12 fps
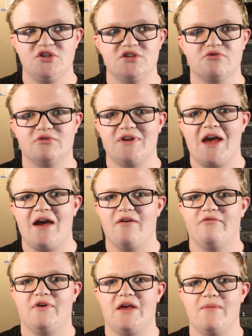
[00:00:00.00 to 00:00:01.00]
She's going to
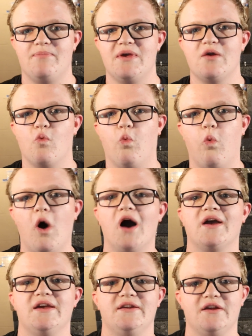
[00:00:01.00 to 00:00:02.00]
have a big
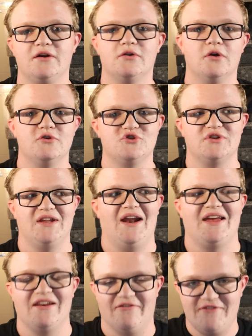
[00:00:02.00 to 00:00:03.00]
walk-in enclosure that
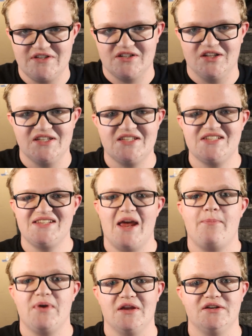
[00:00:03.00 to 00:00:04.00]
I can physically
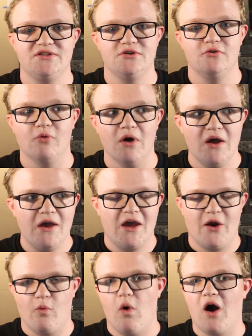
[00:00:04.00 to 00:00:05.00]
step into
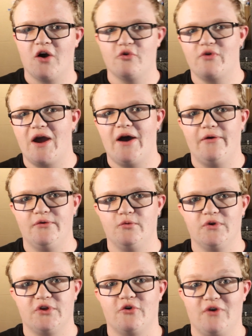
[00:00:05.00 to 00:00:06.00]
and walk
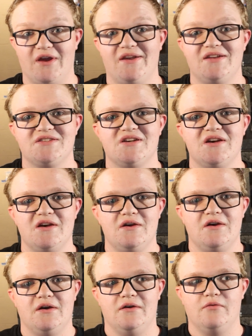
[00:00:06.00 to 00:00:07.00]
around with her in it,
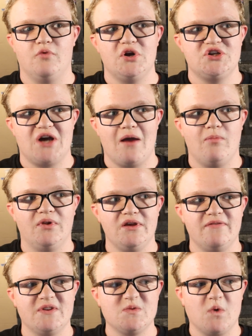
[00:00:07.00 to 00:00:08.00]
which I
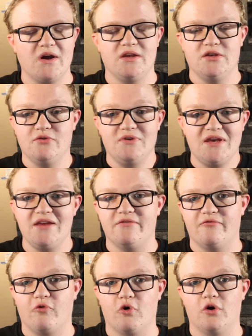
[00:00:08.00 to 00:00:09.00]
believe is what you need
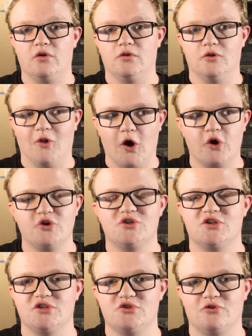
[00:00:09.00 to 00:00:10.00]
for
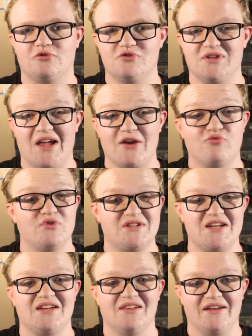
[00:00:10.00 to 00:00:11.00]
large constrictors like
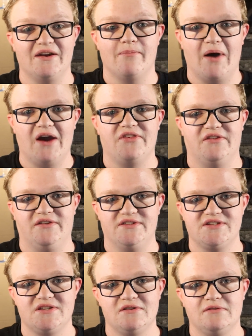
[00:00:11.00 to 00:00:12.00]
reticulated
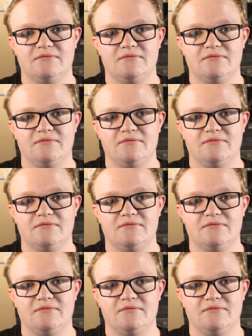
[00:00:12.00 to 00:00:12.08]
pythons.